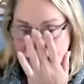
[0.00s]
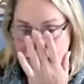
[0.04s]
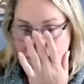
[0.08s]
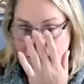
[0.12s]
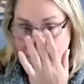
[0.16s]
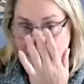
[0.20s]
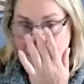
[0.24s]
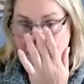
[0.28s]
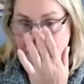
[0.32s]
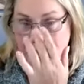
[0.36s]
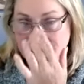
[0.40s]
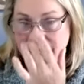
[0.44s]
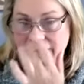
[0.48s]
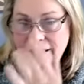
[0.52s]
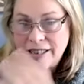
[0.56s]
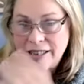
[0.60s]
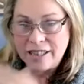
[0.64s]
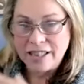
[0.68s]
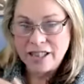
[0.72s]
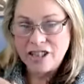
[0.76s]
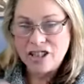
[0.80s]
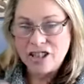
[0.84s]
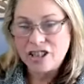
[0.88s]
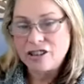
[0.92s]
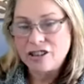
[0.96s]
Uh, the
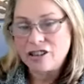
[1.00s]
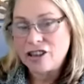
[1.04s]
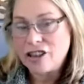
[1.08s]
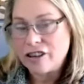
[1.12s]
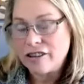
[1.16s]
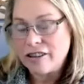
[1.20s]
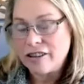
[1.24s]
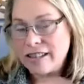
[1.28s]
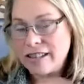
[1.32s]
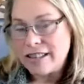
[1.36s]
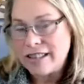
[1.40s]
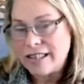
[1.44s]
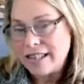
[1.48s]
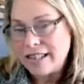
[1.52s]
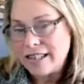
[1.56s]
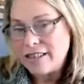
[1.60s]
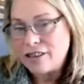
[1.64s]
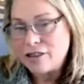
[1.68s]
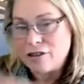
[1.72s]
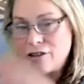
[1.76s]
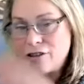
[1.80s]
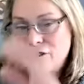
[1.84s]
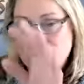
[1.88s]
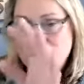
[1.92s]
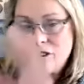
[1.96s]
digital currencies
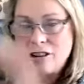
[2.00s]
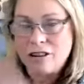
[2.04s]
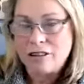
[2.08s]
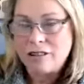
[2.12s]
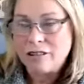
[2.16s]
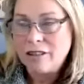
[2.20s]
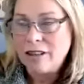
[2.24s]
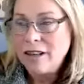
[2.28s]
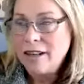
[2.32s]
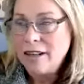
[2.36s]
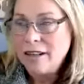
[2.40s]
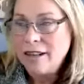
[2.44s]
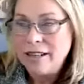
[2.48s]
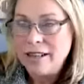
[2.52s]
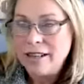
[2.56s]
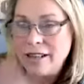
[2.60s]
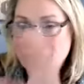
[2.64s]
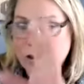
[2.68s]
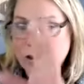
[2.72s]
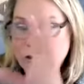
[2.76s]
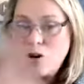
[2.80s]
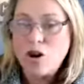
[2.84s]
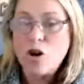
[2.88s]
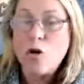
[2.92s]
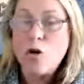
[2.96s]
are all you know
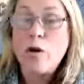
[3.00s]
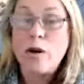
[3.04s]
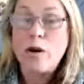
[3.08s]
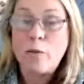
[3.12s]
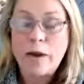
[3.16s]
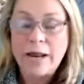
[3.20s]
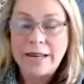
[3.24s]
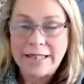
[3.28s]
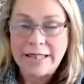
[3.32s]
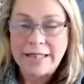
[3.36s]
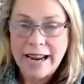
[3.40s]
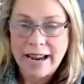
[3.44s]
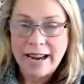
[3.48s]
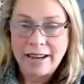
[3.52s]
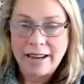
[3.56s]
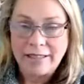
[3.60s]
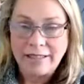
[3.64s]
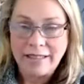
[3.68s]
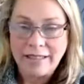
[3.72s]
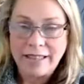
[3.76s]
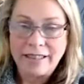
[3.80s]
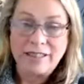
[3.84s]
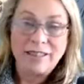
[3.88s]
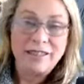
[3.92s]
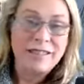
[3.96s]
going way down.
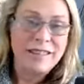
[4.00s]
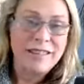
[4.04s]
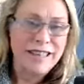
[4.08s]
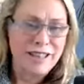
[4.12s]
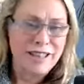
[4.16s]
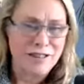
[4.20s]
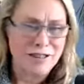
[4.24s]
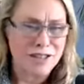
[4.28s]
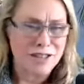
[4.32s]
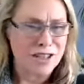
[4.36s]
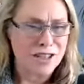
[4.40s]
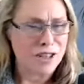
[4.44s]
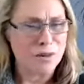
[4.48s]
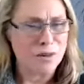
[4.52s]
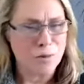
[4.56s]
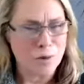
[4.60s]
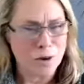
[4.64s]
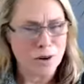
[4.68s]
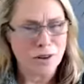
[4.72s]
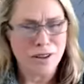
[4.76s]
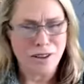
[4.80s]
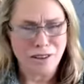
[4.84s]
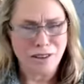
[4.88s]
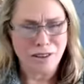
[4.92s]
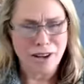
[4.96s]
It looked like they're still
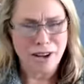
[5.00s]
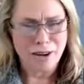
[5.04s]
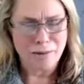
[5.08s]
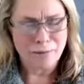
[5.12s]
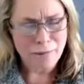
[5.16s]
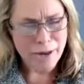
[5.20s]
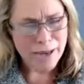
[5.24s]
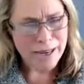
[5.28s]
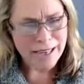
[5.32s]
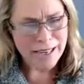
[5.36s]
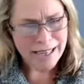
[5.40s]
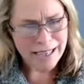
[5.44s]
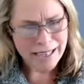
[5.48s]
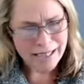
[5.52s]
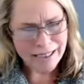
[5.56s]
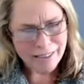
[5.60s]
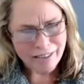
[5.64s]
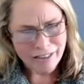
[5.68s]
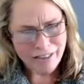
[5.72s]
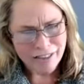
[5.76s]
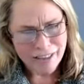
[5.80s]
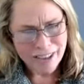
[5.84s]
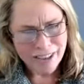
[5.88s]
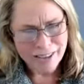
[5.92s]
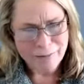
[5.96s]
worth a lot of money if
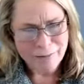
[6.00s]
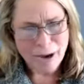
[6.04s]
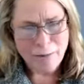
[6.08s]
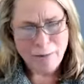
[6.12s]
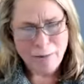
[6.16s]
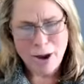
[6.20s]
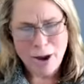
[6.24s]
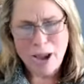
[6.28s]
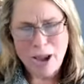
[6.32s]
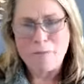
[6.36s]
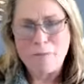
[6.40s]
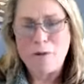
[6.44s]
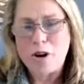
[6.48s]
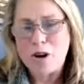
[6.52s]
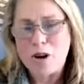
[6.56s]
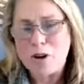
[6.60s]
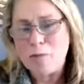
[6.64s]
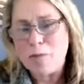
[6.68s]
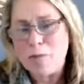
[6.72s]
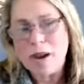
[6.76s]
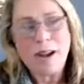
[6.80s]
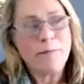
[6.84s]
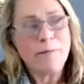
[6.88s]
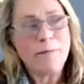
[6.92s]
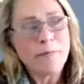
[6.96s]
by my book,
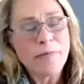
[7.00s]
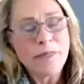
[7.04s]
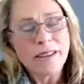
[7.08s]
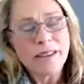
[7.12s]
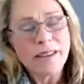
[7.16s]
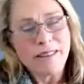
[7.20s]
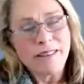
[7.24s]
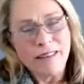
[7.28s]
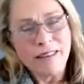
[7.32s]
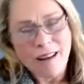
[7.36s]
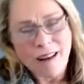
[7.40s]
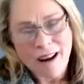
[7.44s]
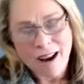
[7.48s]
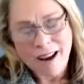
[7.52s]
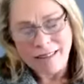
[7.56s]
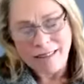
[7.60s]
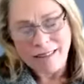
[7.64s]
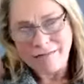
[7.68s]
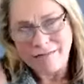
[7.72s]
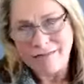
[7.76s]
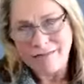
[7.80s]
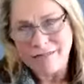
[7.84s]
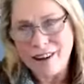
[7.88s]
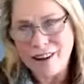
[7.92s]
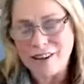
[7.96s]
but not
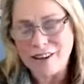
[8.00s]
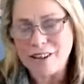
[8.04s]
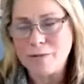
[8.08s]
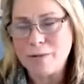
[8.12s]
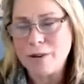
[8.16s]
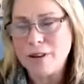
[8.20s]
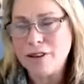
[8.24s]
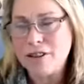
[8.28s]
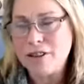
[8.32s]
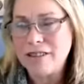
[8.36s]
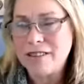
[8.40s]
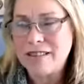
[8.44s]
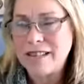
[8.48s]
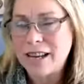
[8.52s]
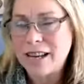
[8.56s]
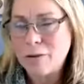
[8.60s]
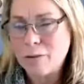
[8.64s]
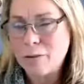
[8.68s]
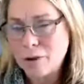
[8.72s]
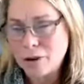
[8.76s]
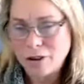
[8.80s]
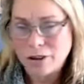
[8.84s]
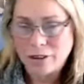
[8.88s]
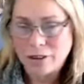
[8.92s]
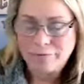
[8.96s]
not as much as they
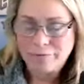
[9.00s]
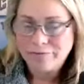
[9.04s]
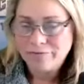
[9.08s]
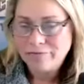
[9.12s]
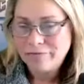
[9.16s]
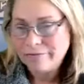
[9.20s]
were.